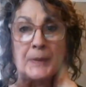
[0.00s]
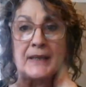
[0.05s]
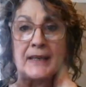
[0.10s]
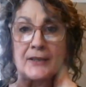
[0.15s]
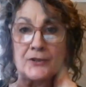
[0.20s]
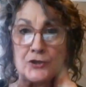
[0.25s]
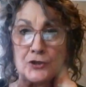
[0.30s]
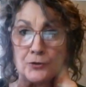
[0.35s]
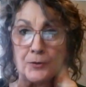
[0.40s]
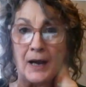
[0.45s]
it
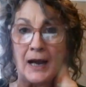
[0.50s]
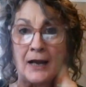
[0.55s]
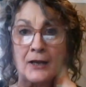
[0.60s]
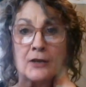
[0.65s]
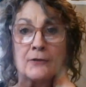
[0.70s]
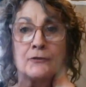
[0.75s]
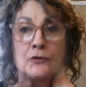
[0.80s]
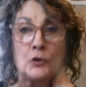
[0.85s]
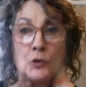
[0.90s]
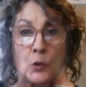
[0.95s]
gets you out
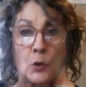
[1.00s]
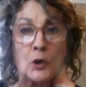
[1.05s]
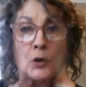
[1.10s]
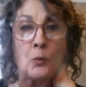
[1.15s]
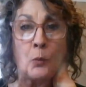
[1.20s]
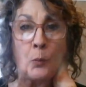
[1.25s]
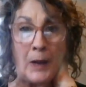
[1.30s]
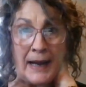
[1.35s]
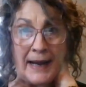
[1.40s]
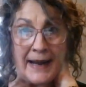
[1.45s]
of
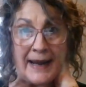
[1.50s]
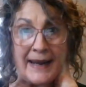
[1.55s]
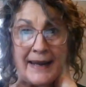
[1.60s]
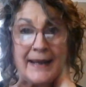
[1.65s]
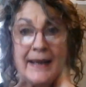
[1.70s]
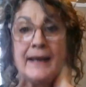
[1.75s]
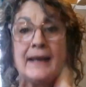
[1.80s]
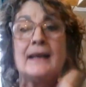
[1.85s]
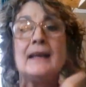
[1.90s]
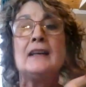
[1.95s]
your
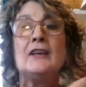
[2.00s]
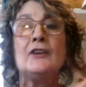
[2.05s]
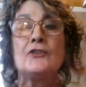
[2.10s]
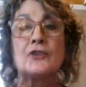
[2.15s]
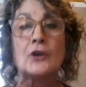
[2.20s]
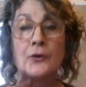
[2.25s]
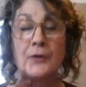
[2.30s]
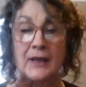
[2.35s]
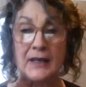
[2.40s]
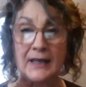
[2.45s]
way
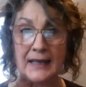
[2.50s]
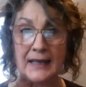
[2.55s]
so that